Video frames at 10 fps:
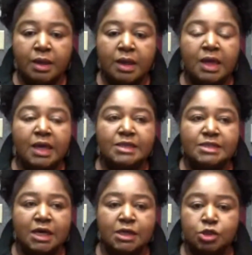is
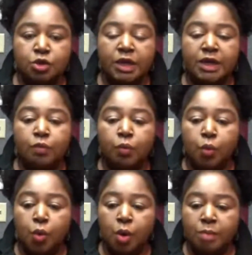under a
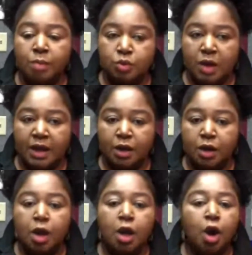warm dryer
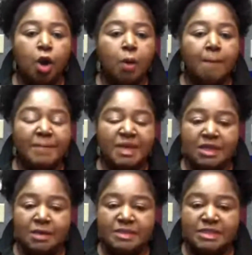on medium
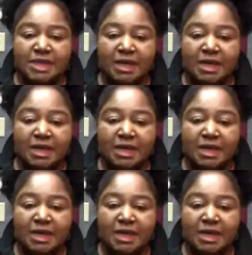setting.